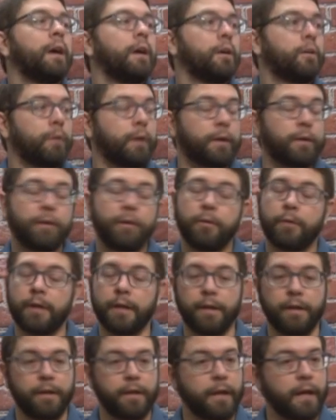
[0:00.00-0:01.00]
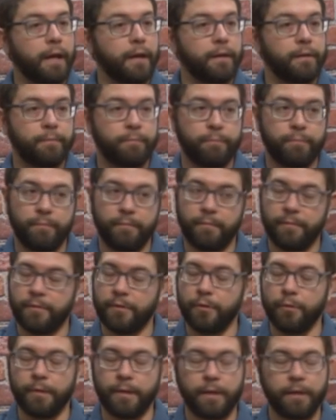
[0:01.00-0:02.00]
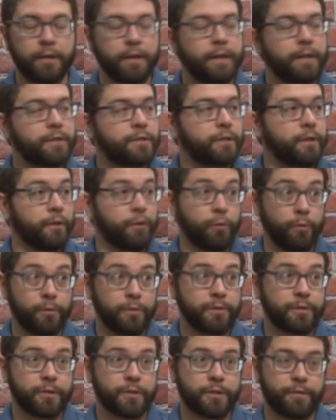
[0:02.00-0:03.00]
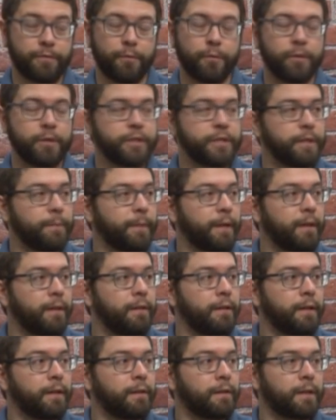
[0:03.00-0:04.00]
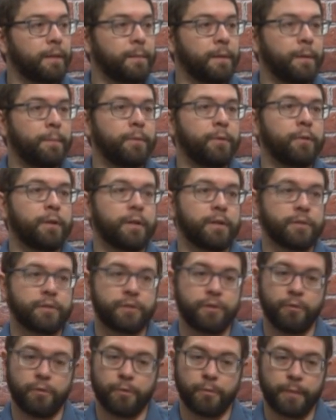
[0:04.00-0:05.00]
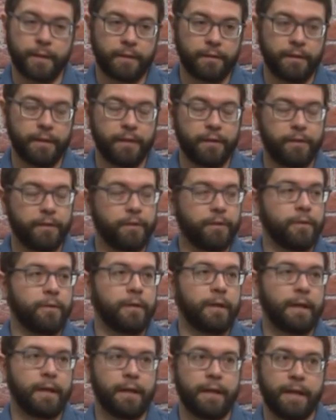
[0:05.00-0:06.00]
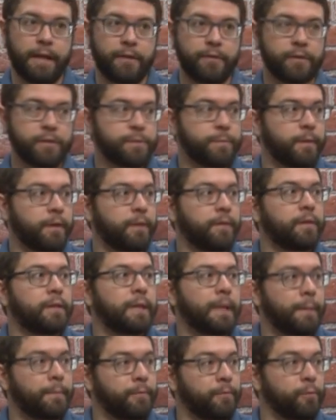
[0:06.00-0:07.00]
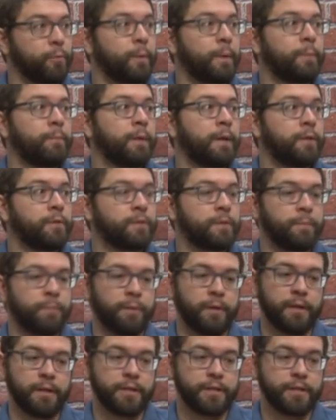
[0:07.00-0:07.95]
Correct. You can do an Google search for Gmail. It'll come up. You can just go directly into your address bar at the top of your web browser, put in